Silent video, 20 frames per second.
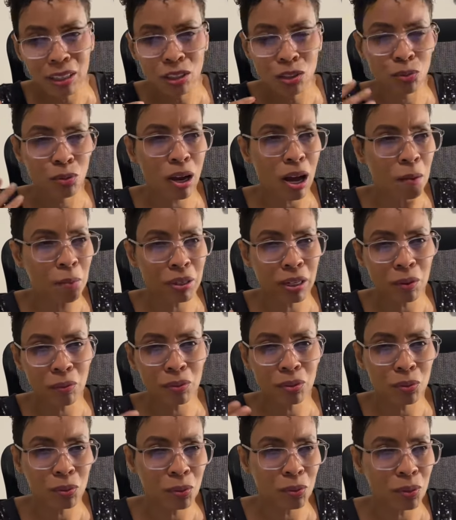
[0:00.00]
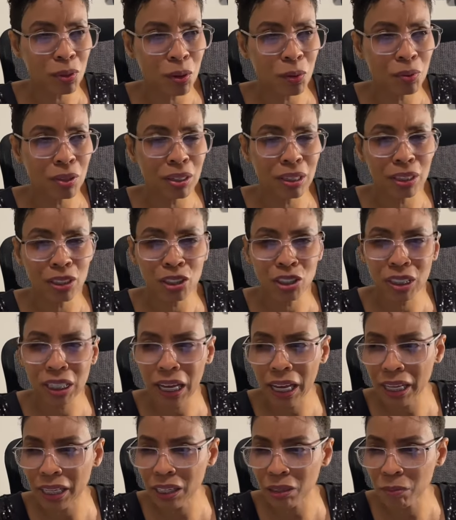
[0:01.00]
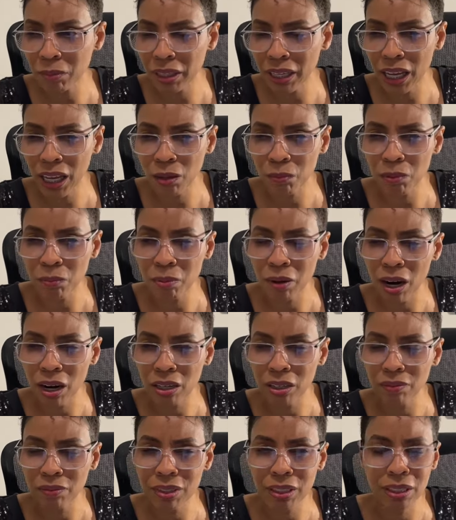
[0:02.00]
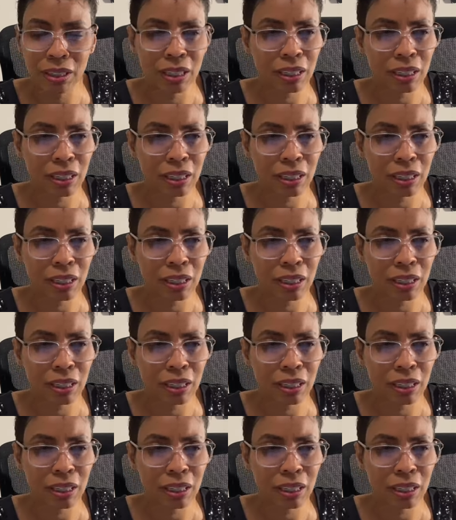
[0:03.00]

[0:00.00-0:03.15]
drama that was going on, and then Shaq became a part of it.